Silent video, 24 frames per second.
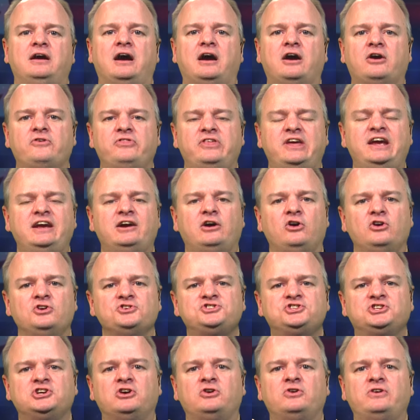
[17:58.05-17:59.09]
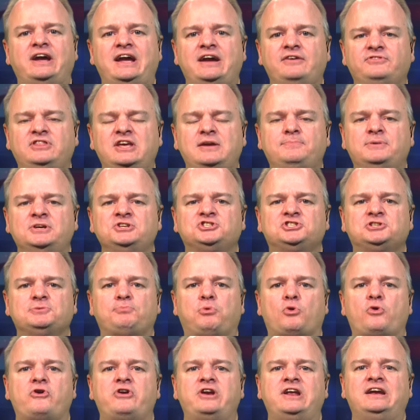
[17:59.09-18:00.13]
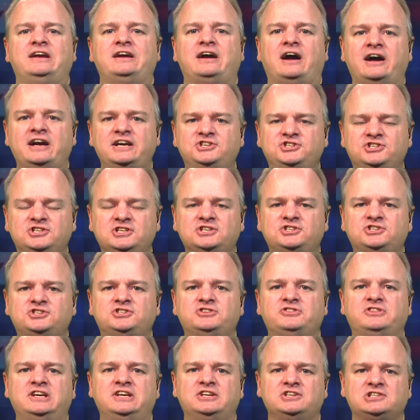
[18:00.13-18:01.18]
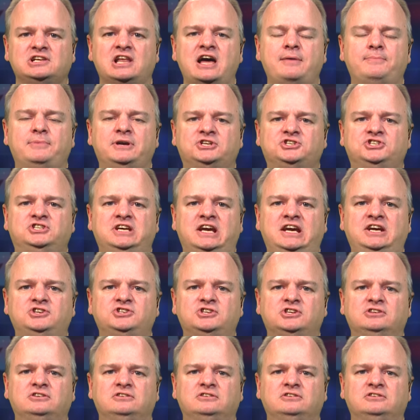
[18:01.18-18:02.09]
are they also, have they been supporting ISIS, the Islamic State?